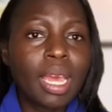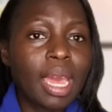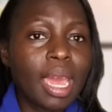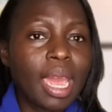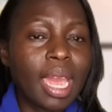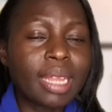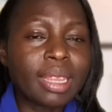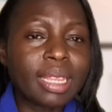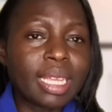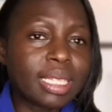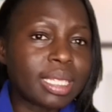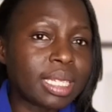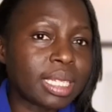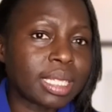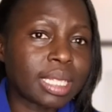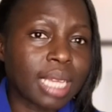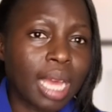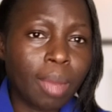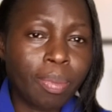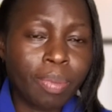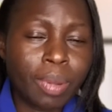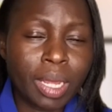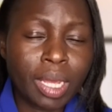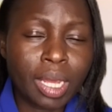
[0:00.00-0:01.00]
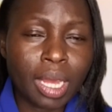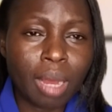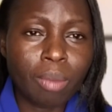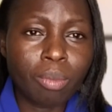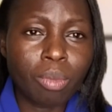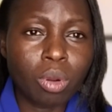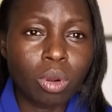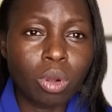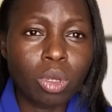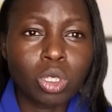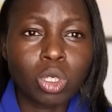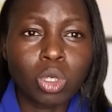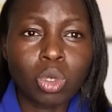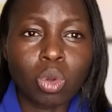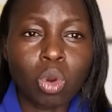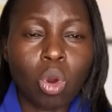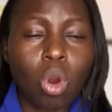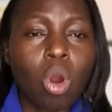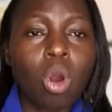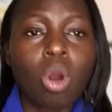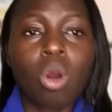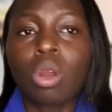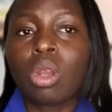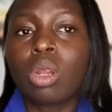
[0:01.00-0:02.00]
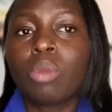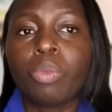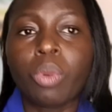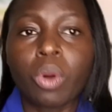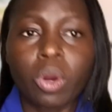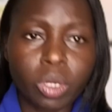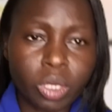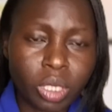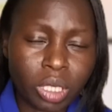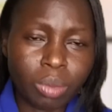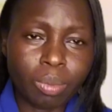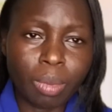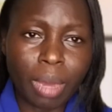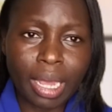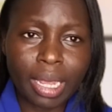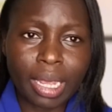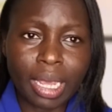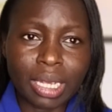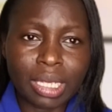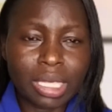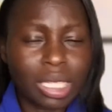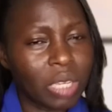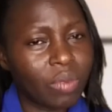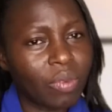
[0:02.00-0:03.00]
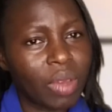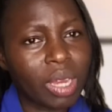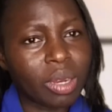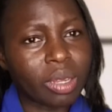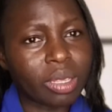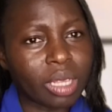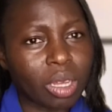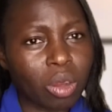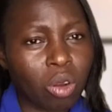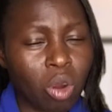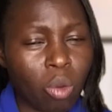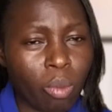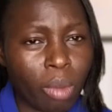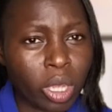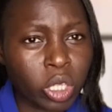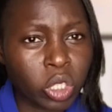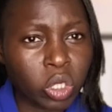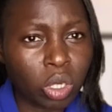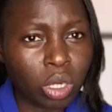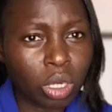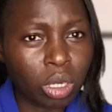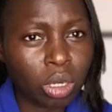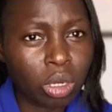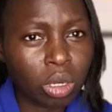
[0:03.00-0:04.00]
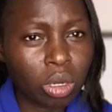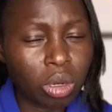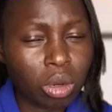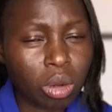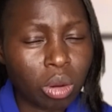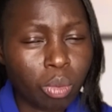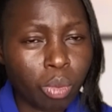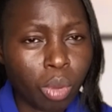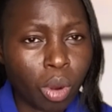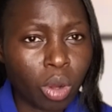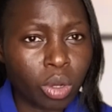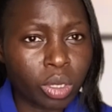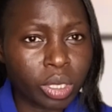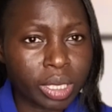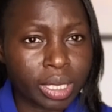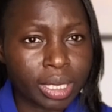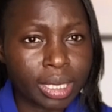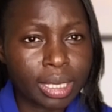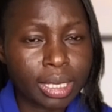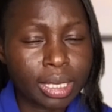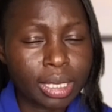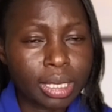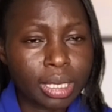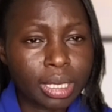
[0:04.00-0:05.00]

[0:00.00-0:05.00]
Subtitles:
And this is applicable to all bonds market, even in the commercial bonds.